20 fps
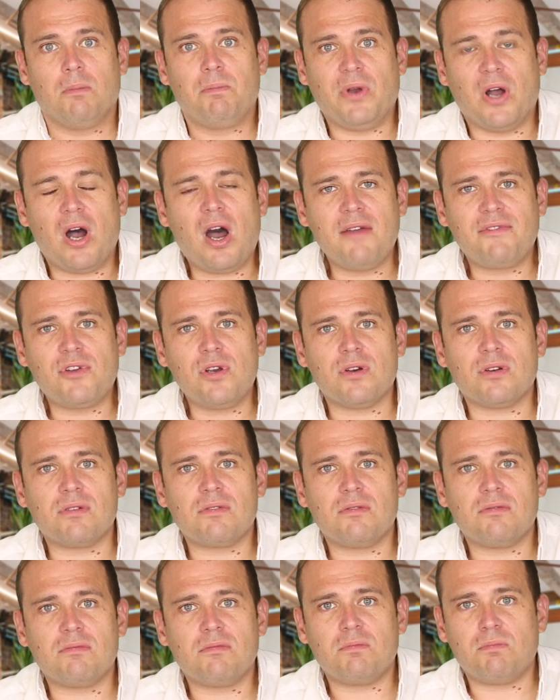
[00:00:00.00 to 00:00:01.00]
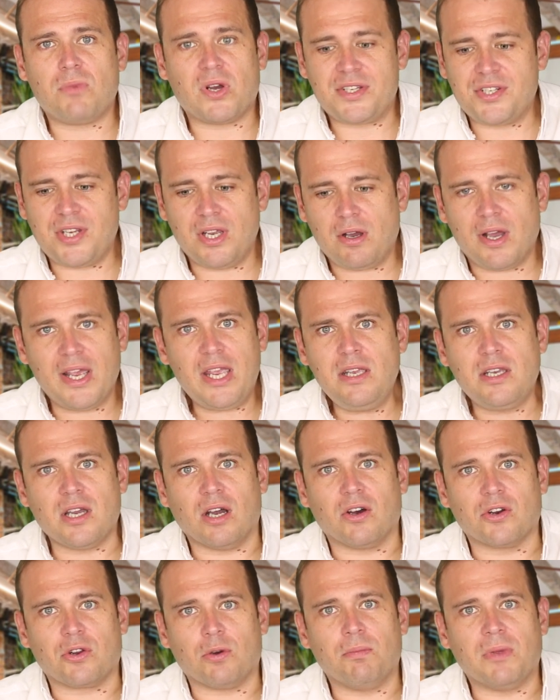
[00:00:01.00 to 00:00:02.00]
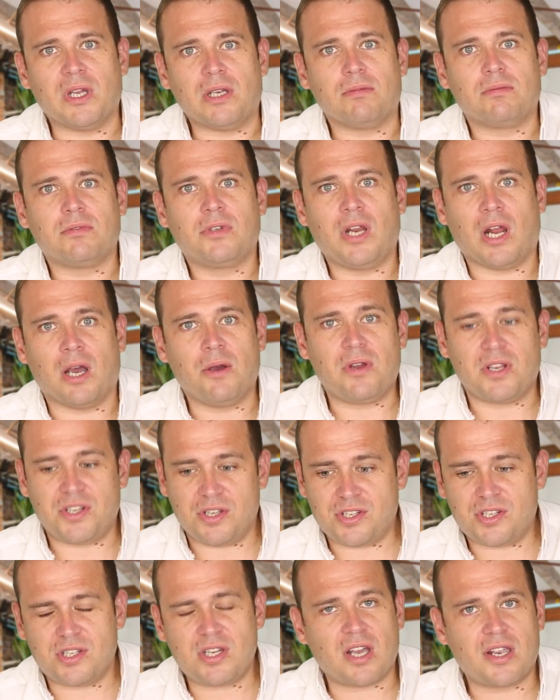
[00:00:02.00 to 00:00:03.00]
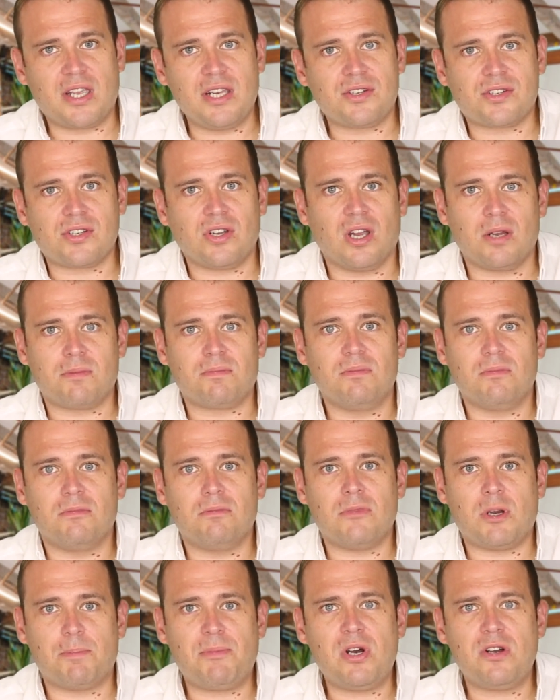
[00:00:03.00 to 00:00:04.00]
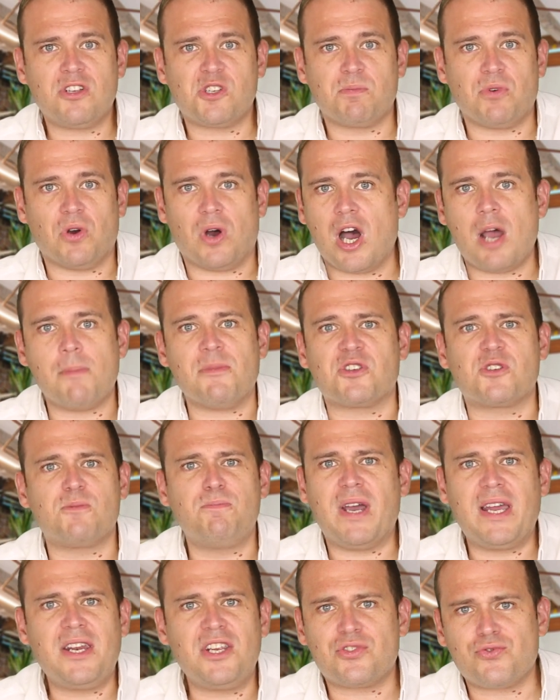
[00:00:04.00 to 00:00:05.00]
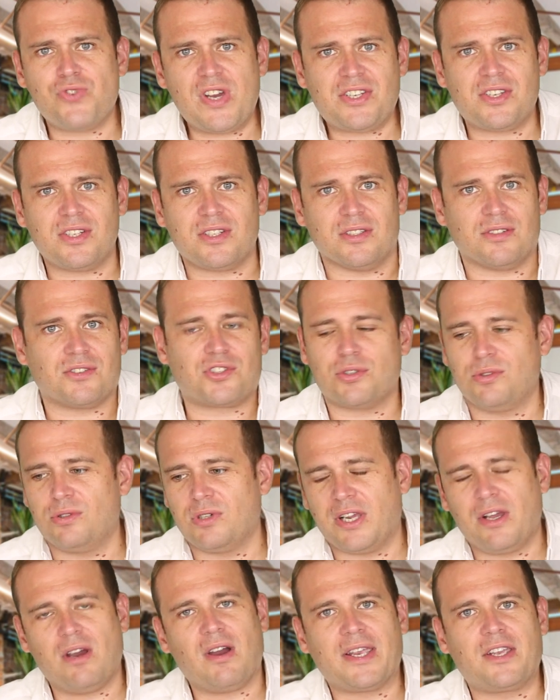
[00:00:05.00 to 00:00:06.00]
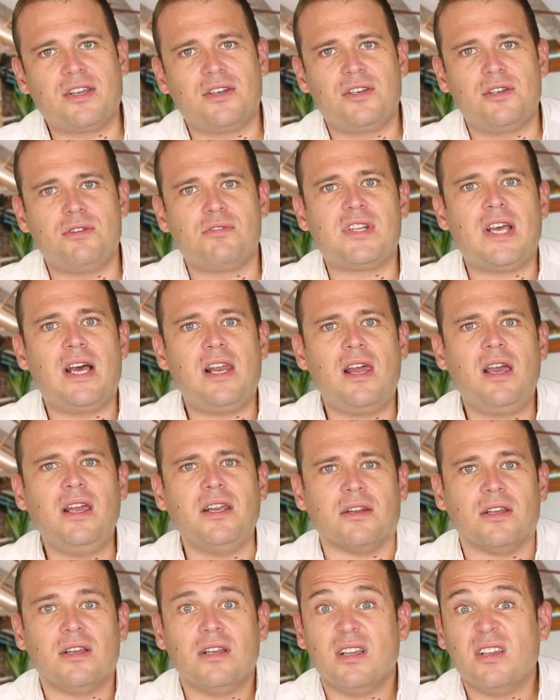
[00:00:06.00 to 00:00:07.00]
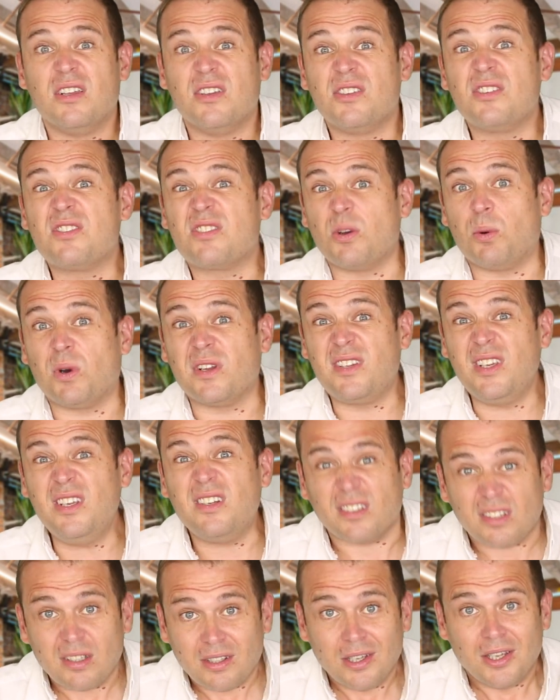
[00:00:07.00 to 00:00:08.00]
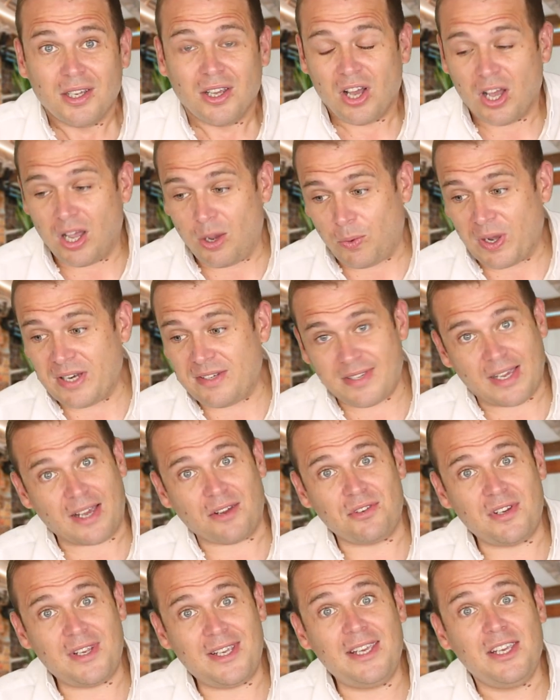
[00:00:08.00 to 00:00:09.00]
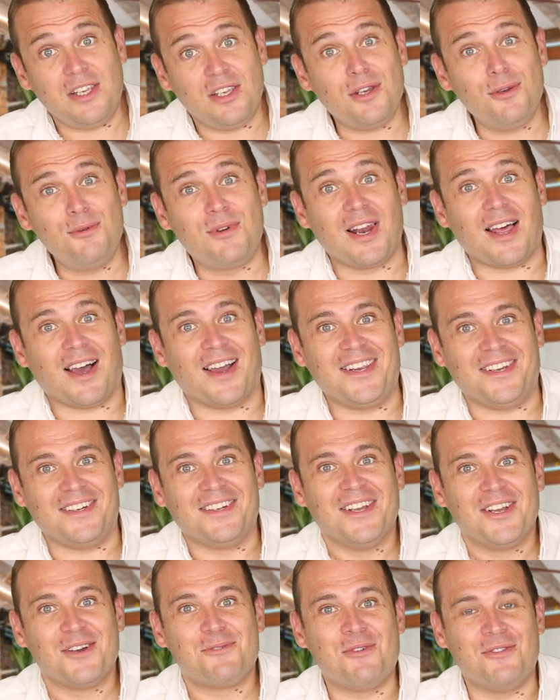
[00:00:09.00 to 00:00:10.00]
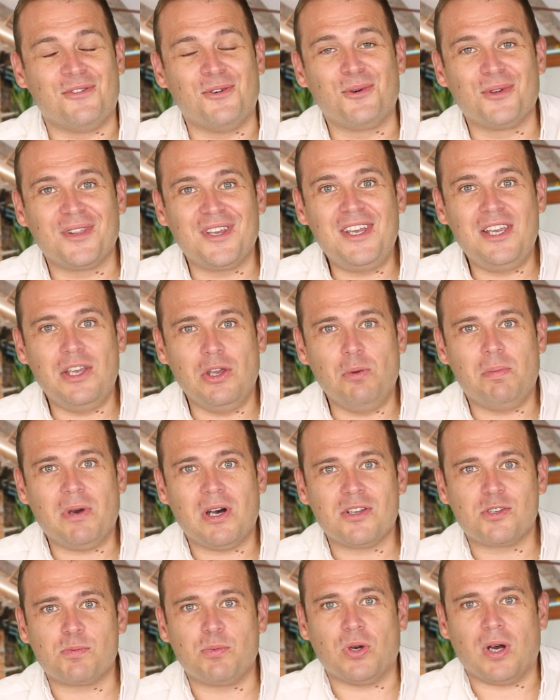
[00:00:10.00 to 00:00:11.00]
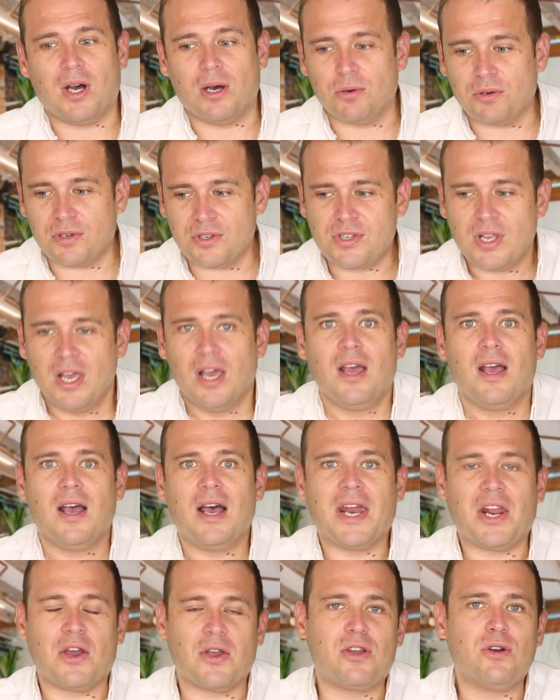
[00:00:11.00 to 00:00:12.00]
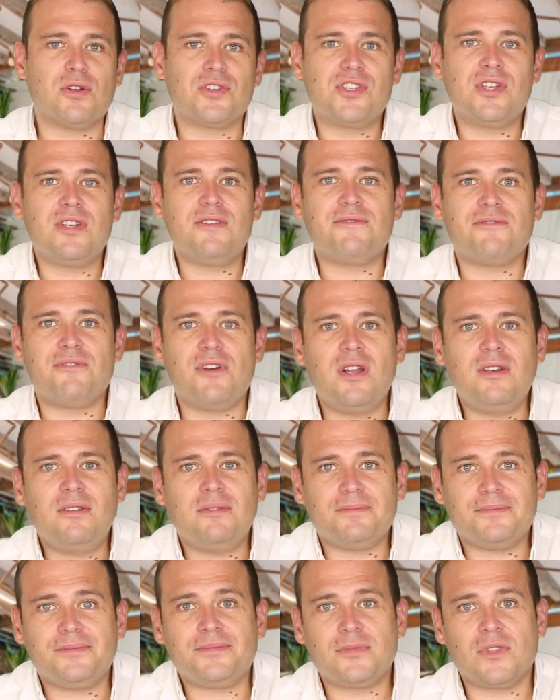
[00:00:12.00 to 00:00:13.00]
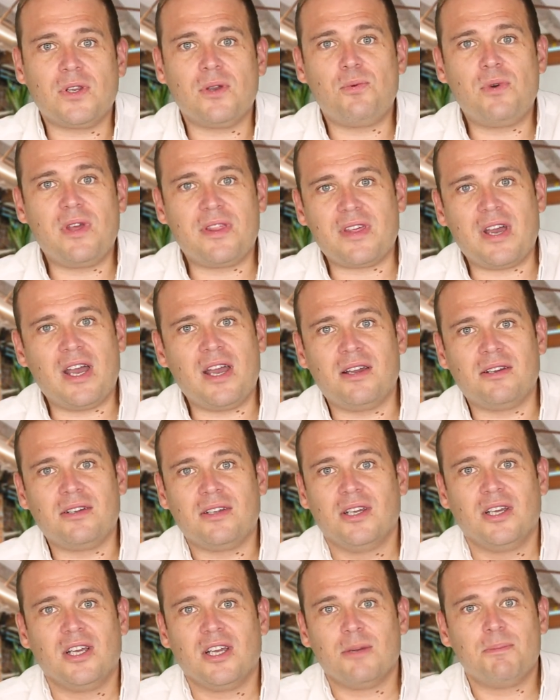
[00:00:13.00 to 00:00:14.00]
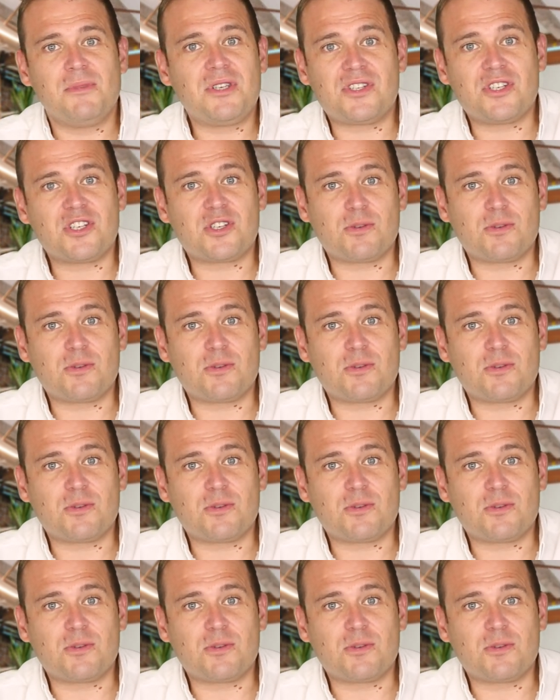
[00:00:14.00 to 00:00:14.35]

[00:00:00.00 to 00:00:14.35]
But I've got my TIE card on me, you know, it's stuck inside my passport. I'm a Spanish resident. Surely I can use that lane. So I did. I went down the EU lane with all the EU passport holders and I got to the front with Mr.